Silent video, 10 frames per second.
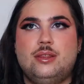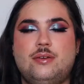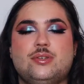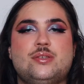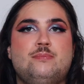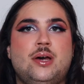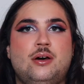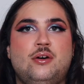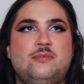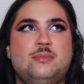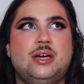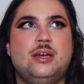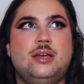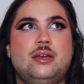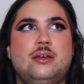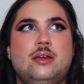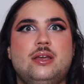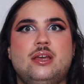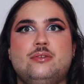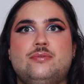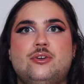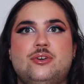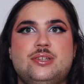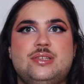That was part of my kind of Korean